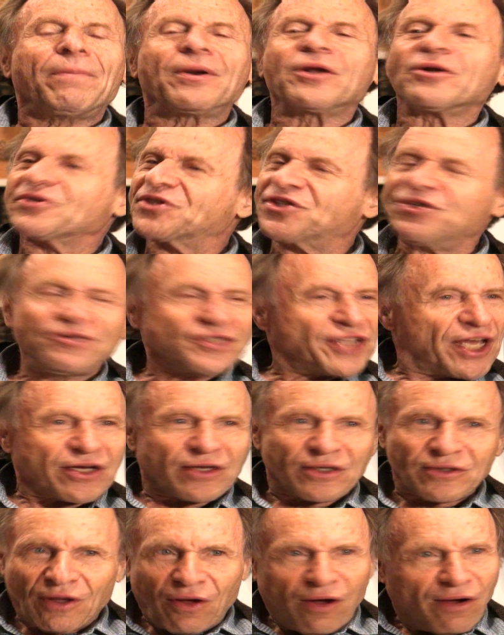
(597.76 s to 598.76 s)
But it'll still
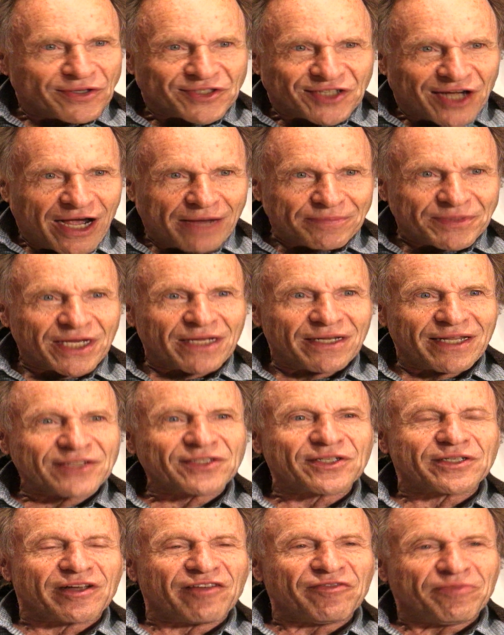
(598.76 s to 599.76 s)
take a long time to
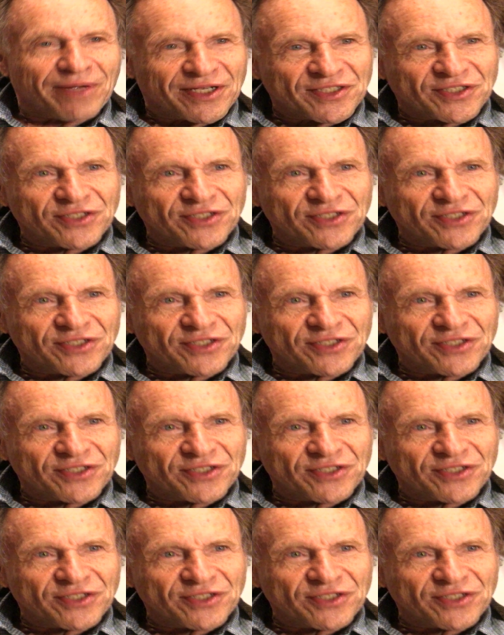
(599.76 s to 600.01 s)
collect enough